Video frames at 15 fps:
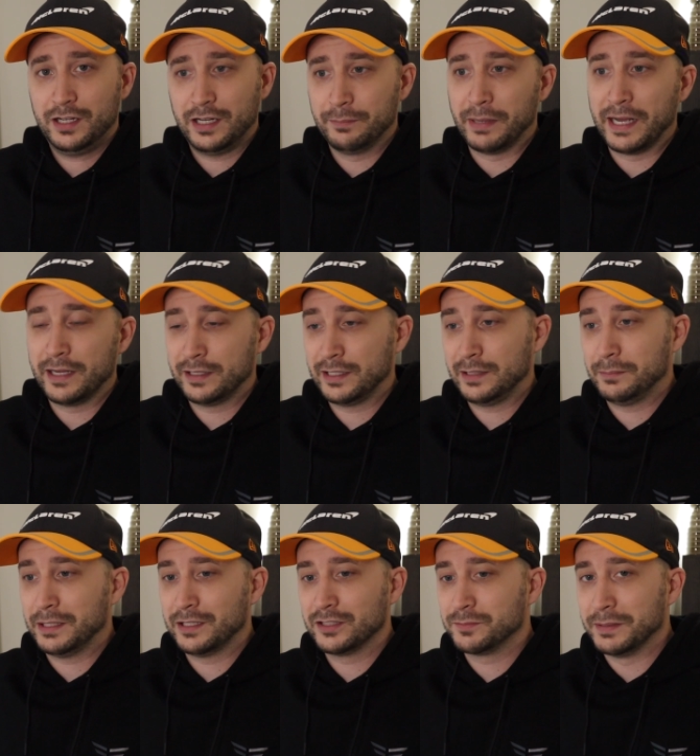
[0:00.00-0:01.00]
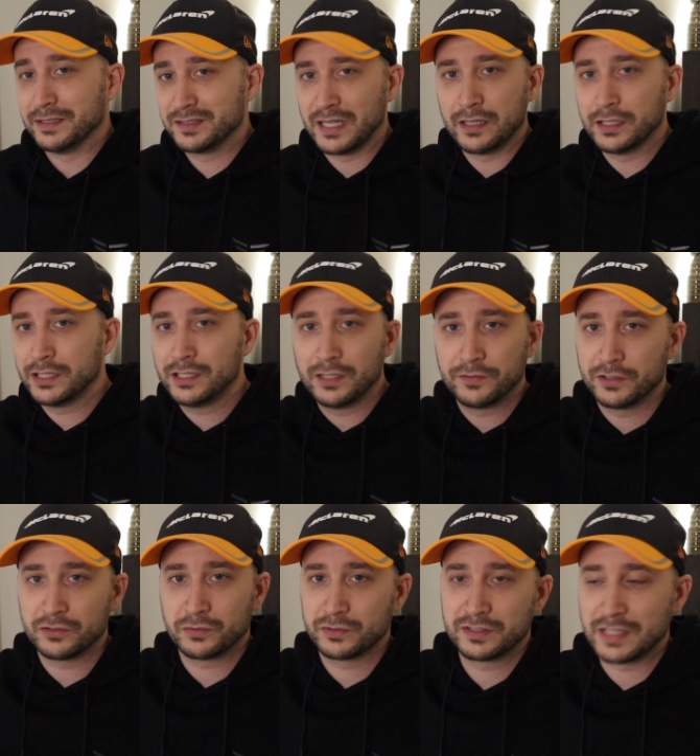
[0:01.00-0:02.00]
by any means, be selling if
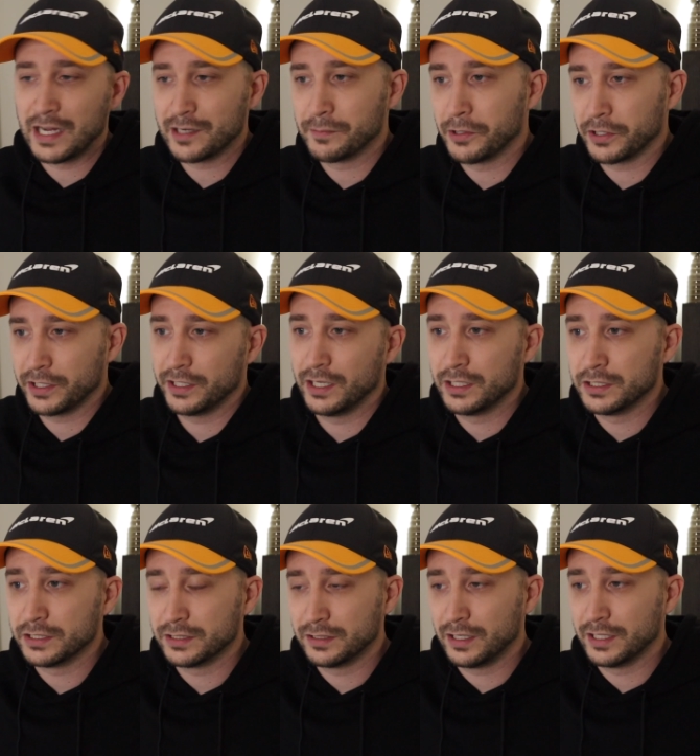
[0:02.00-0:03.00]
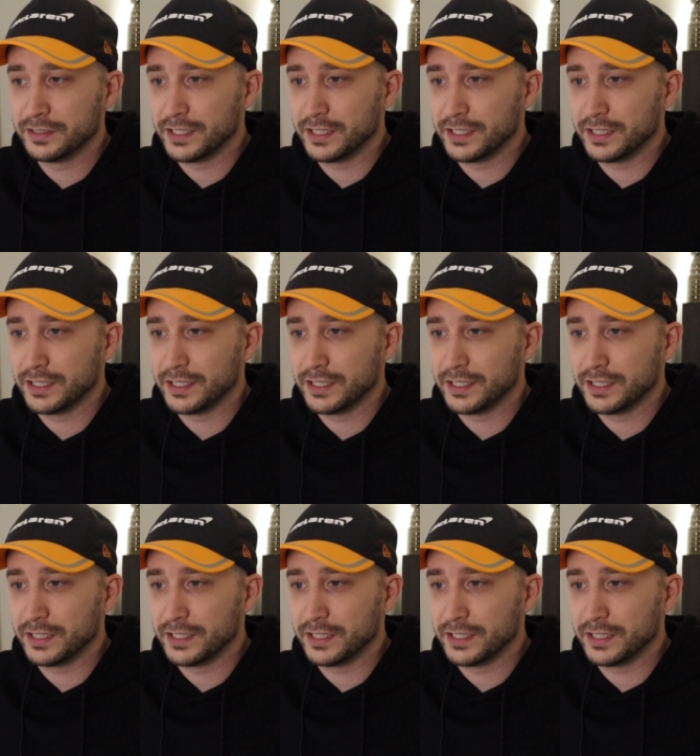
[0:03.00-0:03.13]
this was stock market on, on